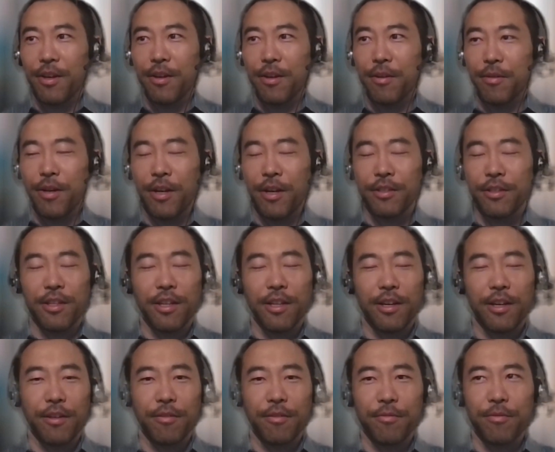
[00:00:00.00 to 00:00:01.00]

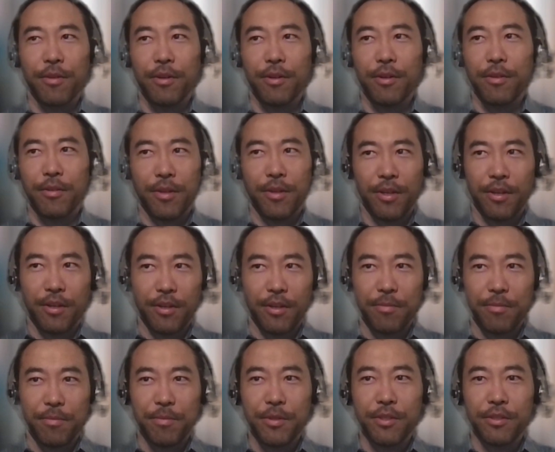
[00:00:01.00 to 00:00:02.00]
underlying
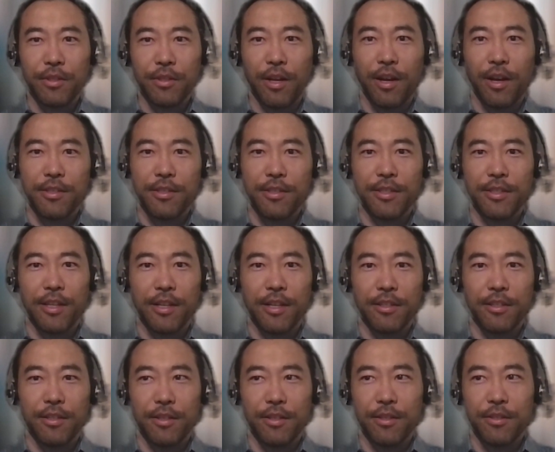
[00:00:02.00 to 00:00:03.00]
stocks
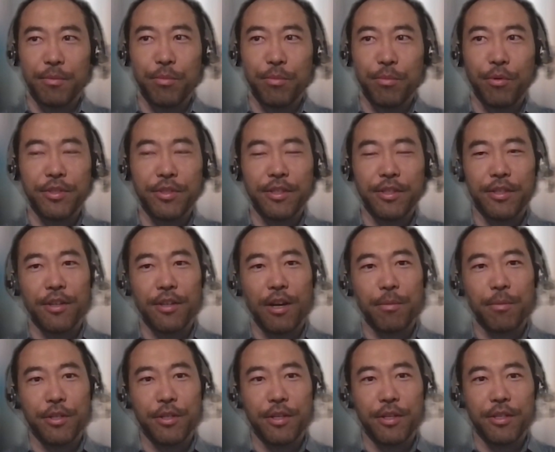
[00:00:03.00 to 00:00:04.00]
that supports these
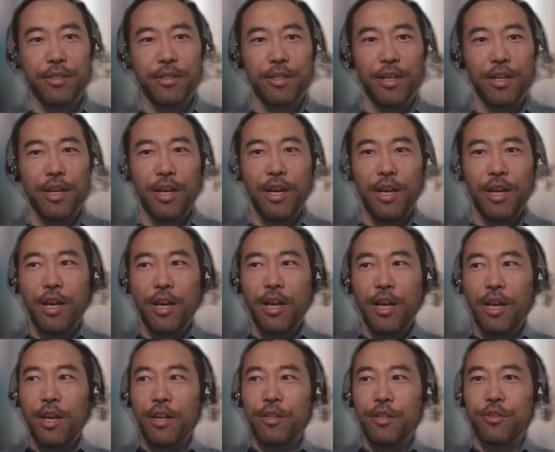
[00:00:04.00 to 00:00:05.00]
options.
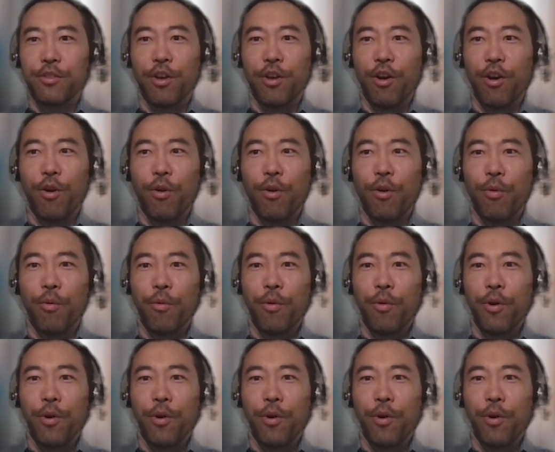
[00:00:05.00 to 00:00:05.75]
So